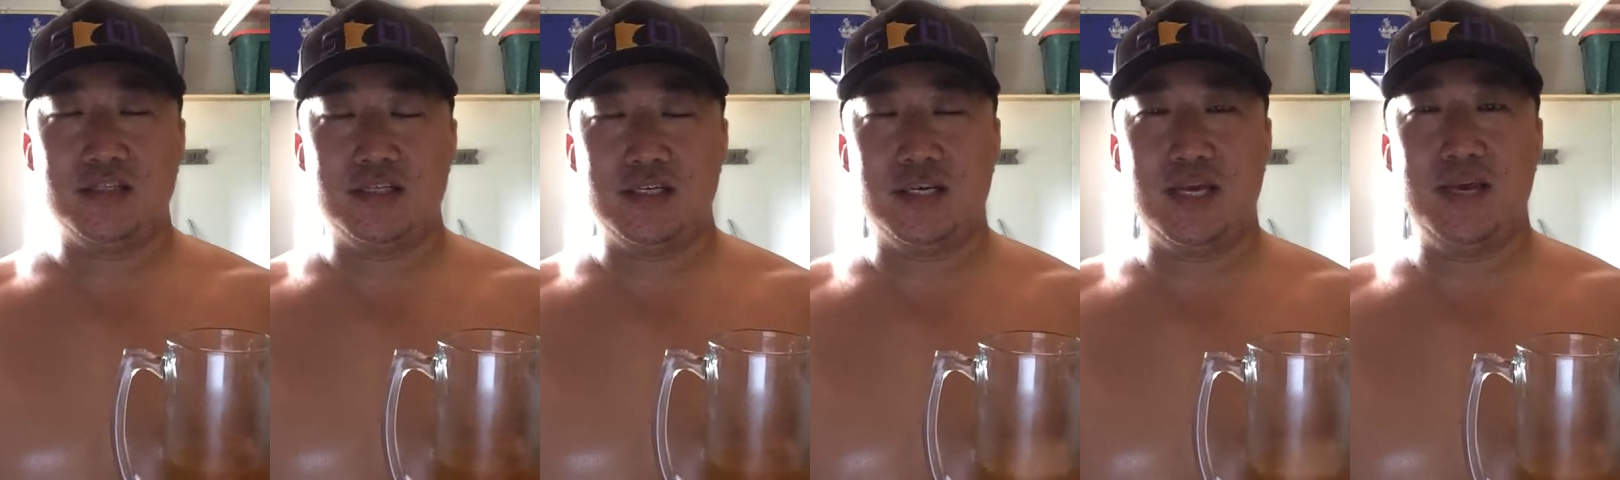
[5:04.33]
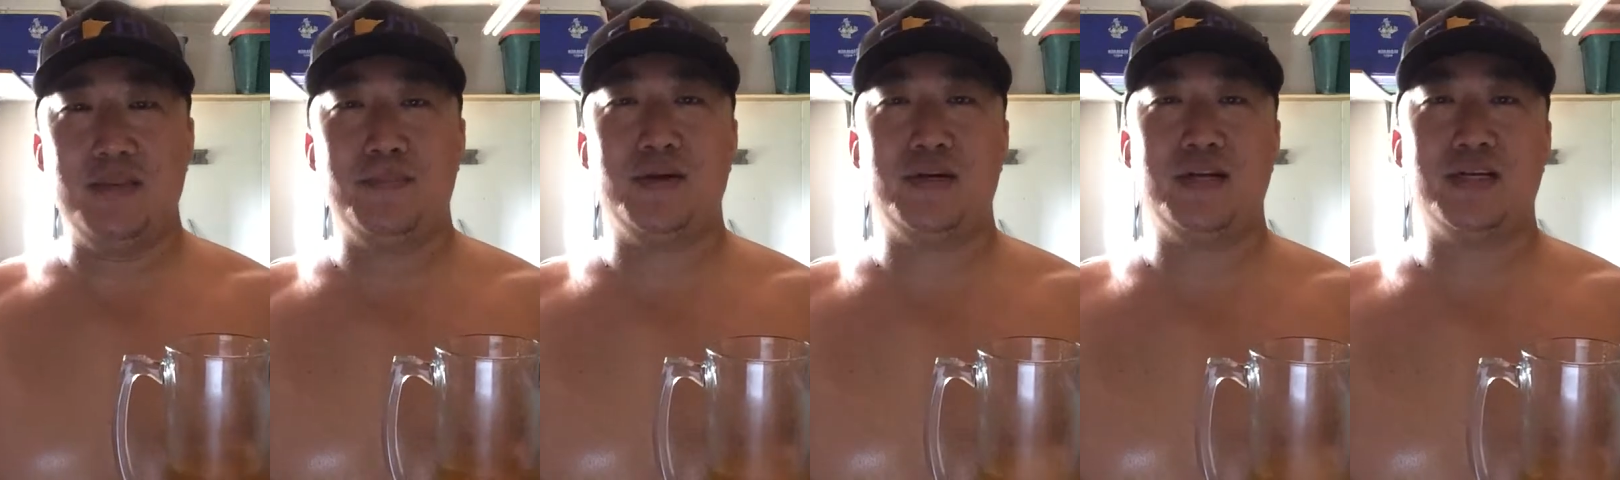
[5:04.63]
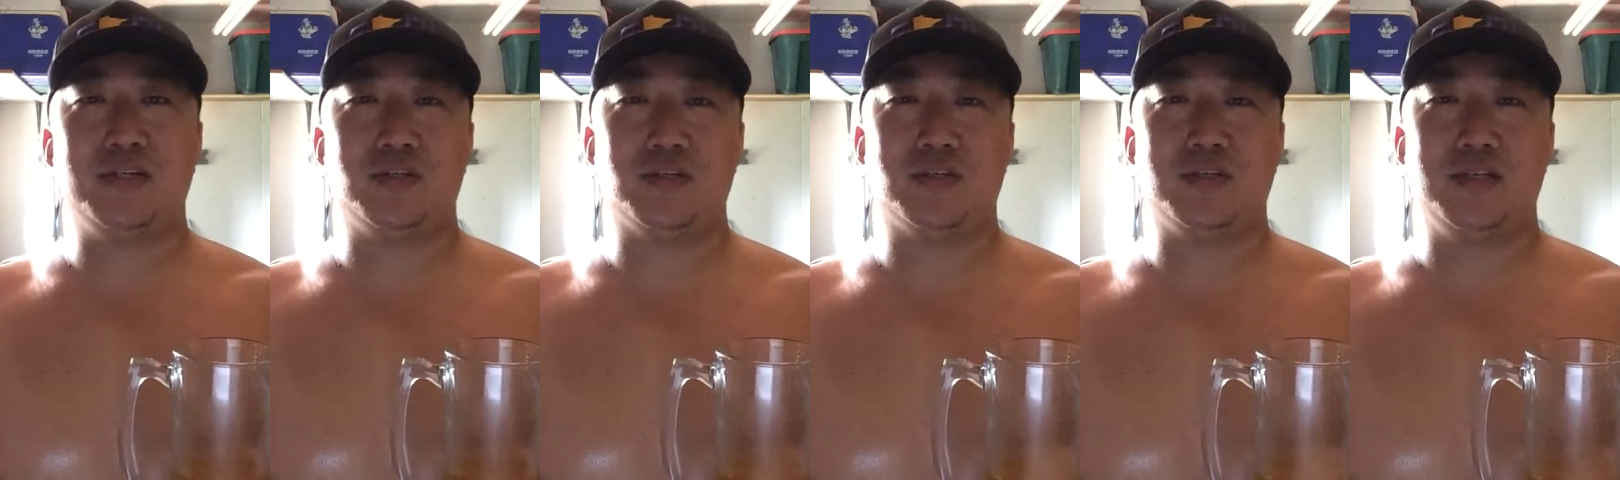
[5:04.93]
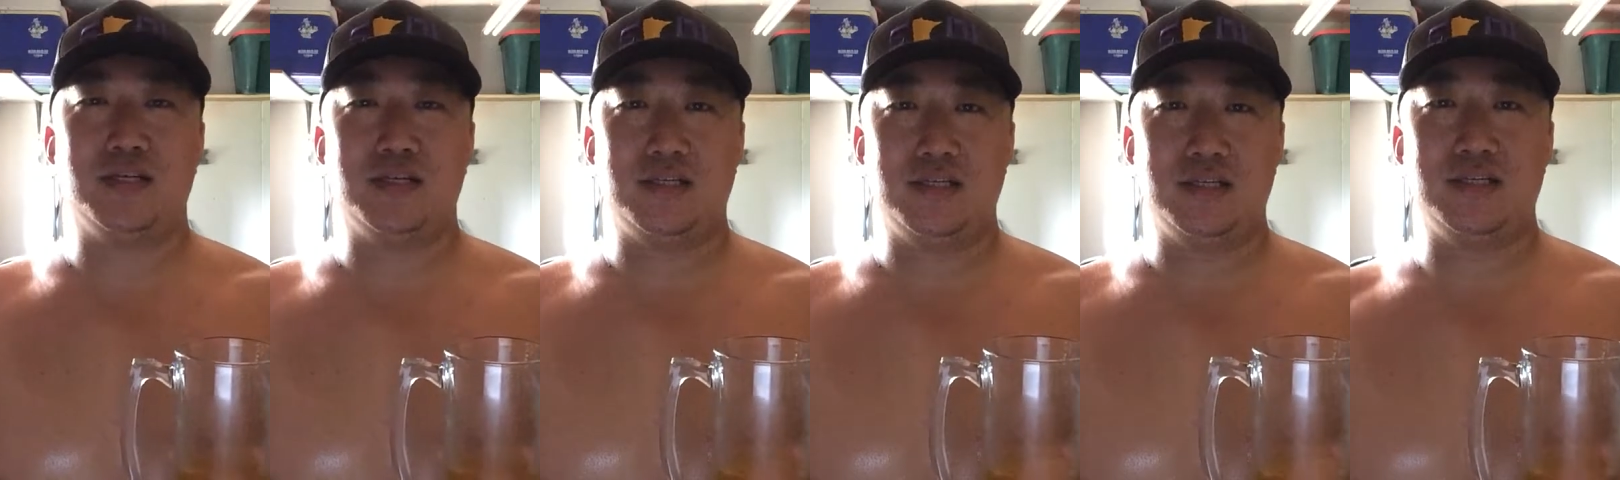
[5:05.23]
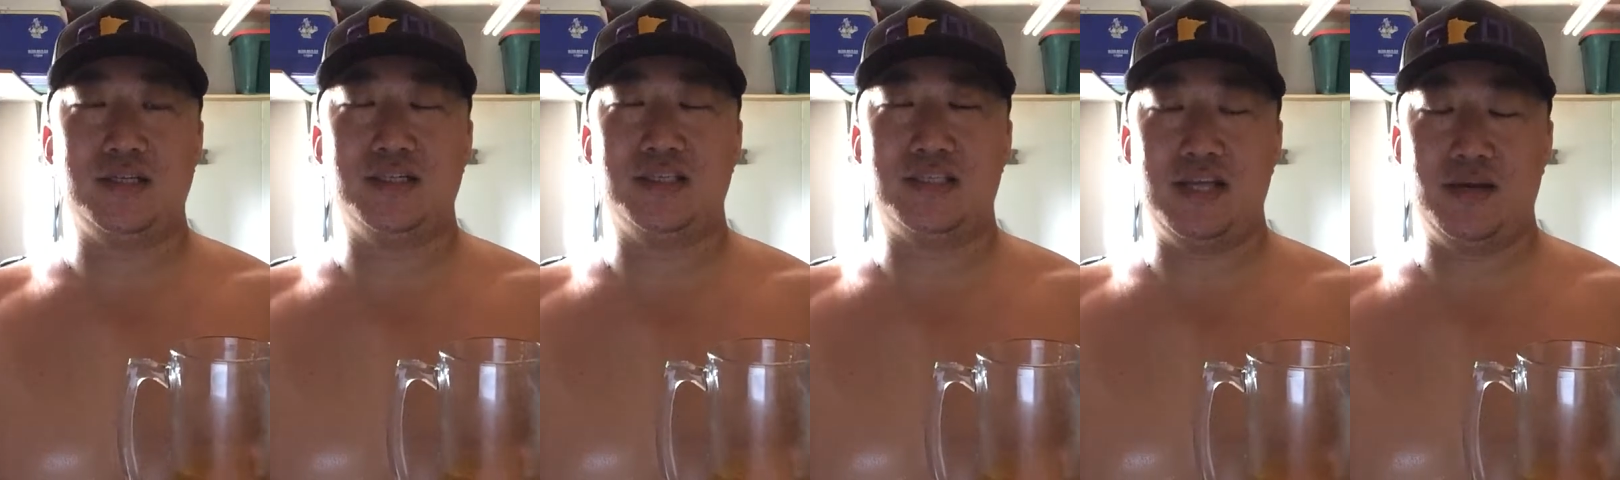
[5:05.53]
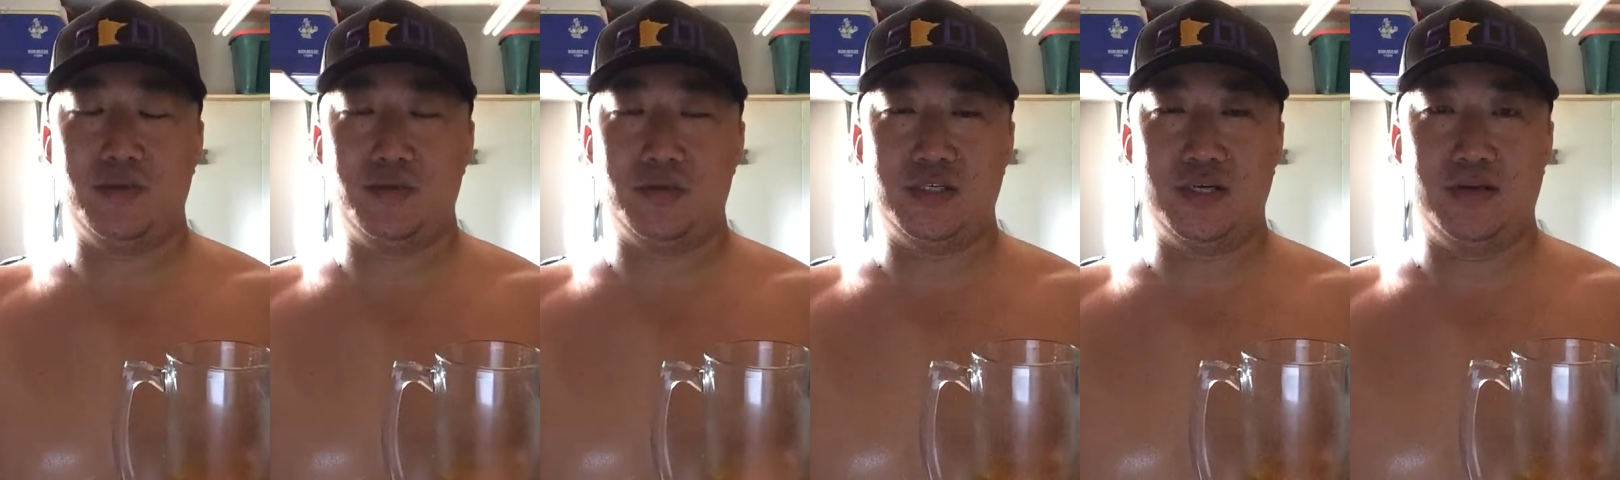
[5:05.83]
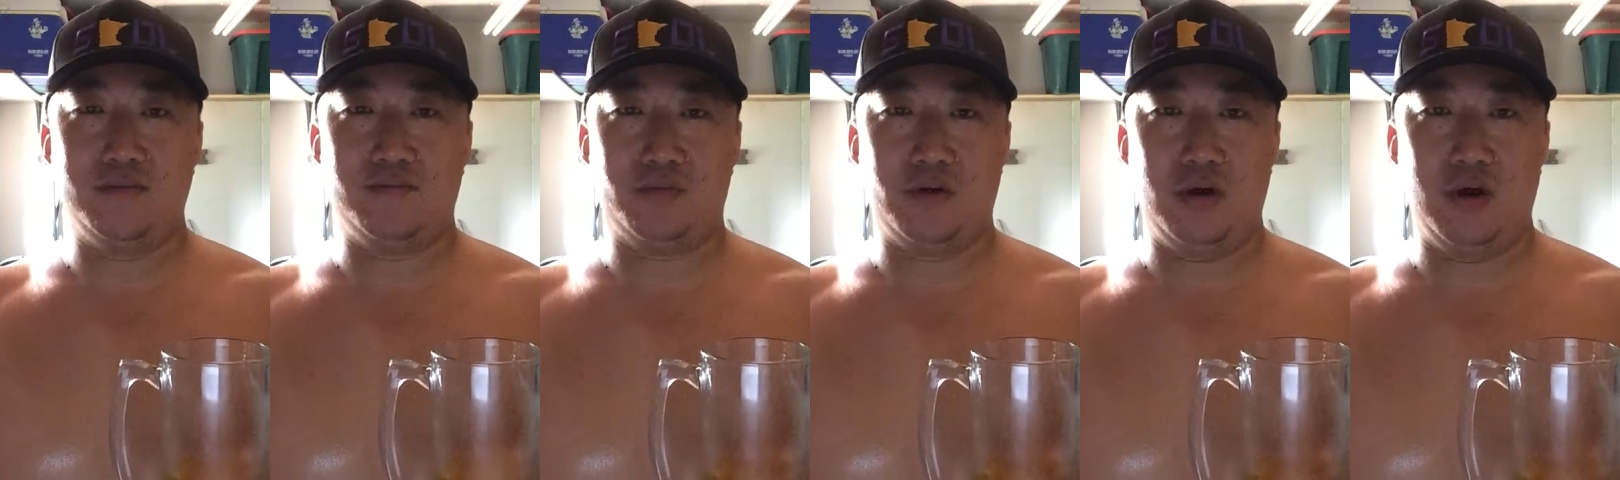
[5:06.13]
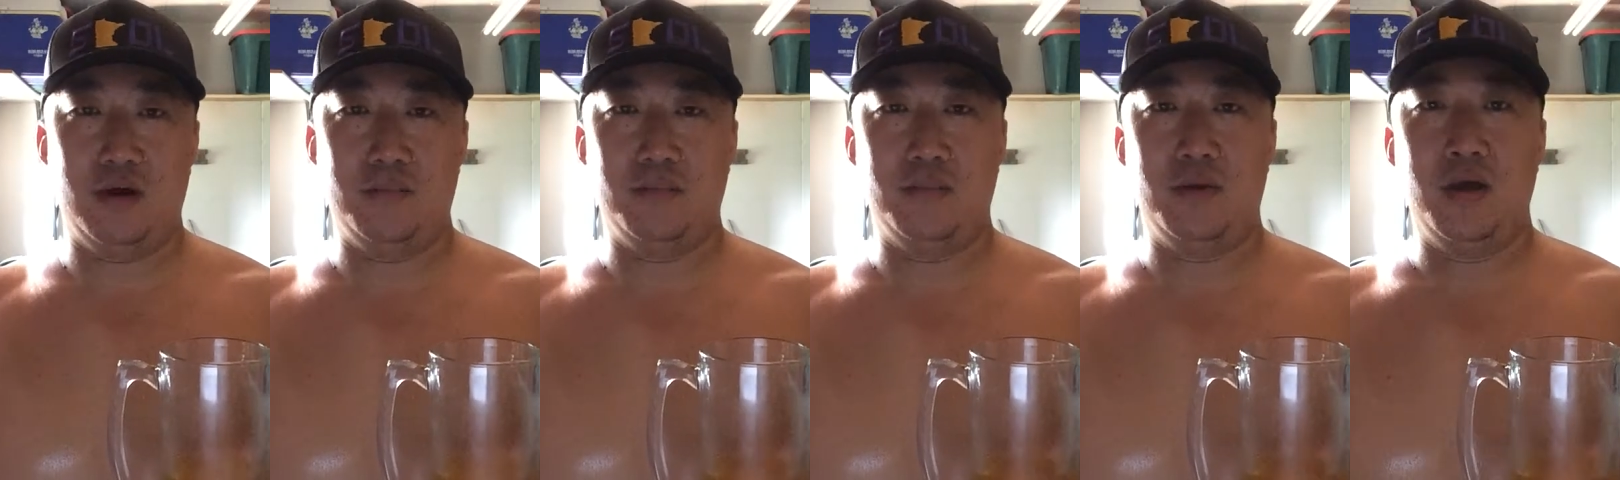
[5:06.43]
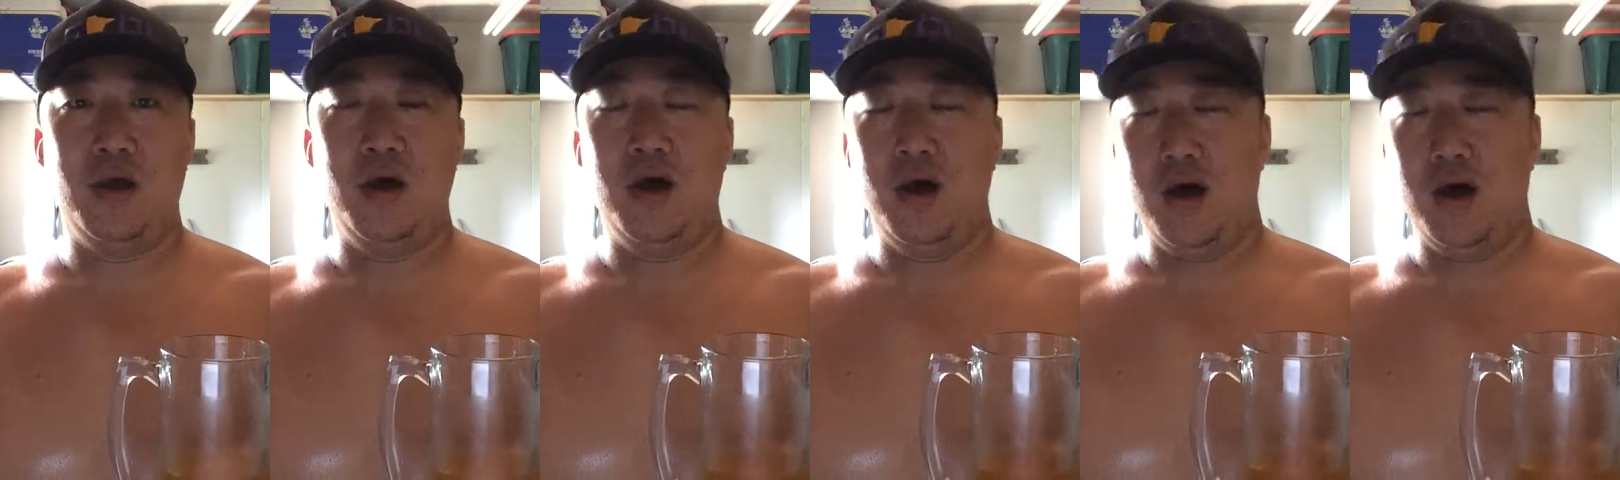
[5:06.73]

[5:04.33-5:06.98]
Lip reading: to keep it interesting, to distinguish it from